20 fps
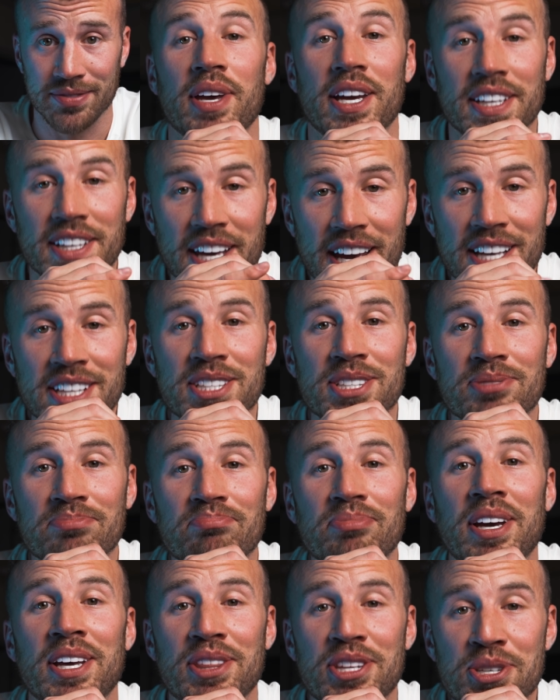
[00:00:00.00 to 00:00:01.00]
And
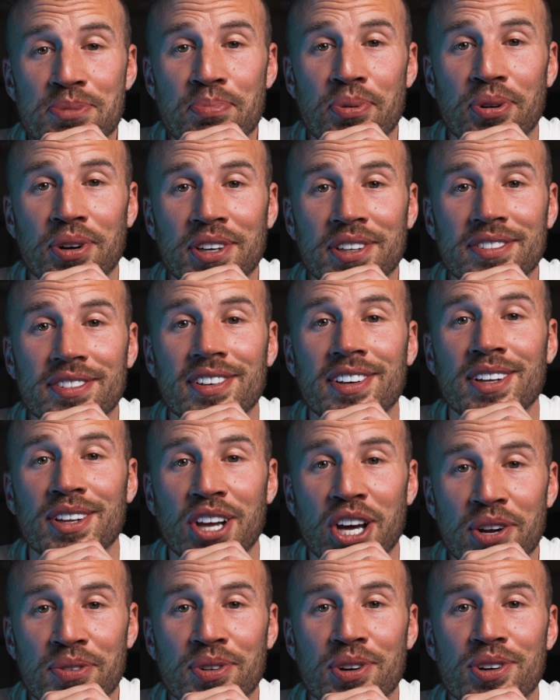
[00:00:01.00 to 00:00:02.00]
yes, at this point, a
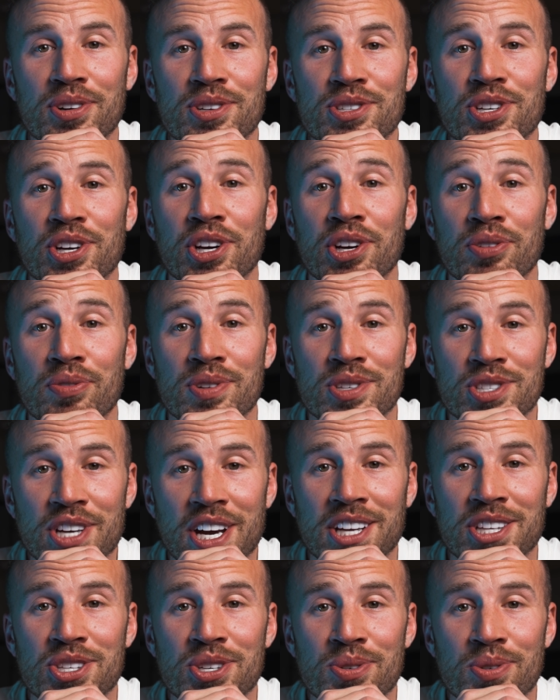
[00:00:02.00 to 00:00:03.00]
lot of girls are gonna
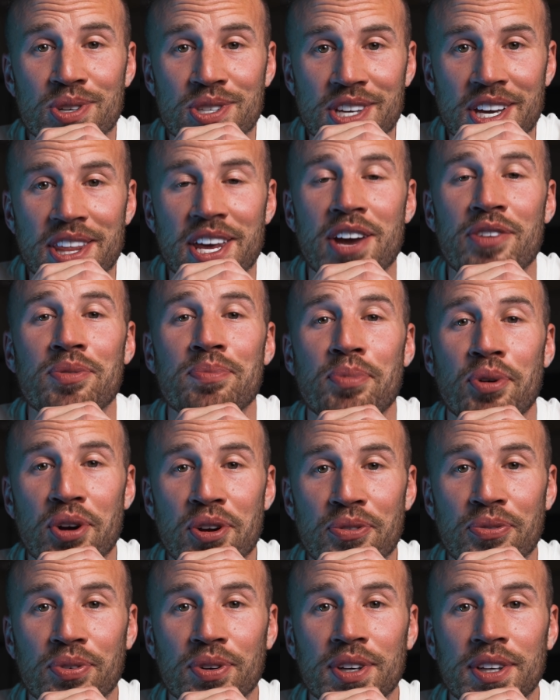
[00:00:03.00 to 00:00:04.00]
reject you or say they have a
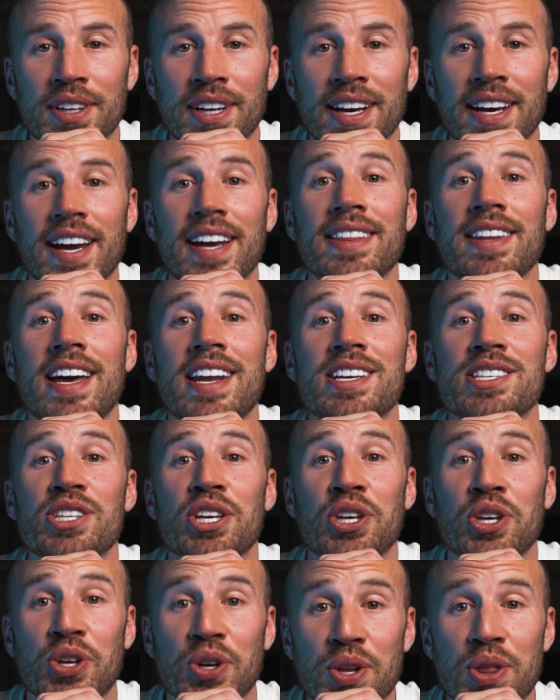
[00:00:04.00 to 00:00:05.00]
boyfriend, and that is a
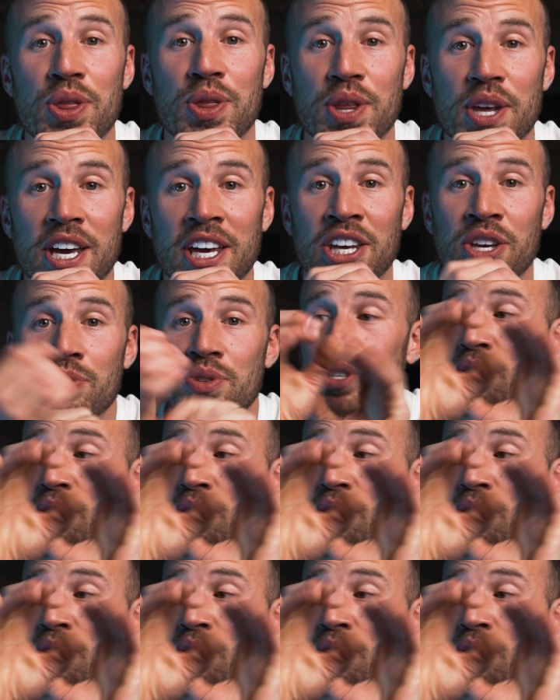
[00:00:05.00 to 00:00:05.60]
good thing. You